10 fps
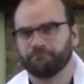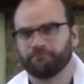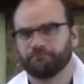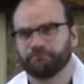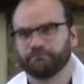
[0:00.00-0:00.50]

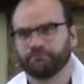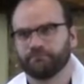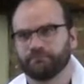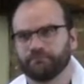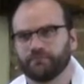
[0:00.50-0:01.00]

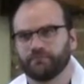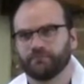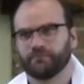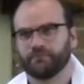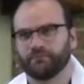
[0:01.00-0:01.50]

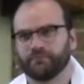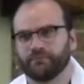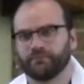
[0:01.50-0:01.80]
Nobody speaks.